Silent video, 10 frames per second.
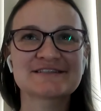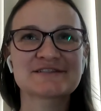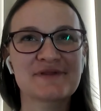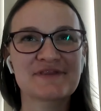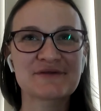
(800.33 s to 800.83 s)
So
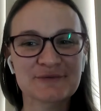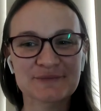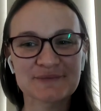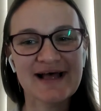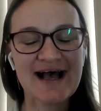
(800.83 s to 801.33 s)
with
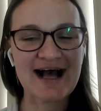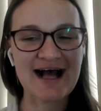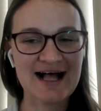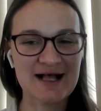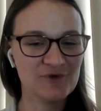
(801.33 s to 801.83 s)
Google,
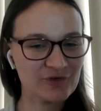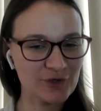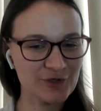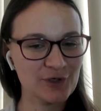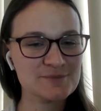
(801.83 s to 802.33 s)
um, you've
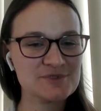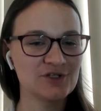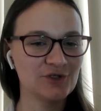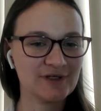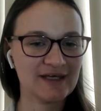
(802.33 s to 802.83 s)
got an
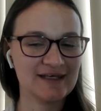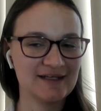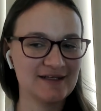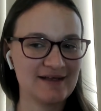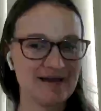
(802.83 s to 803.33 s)
option you
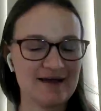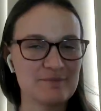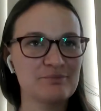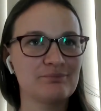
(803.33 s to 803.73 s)
can uh,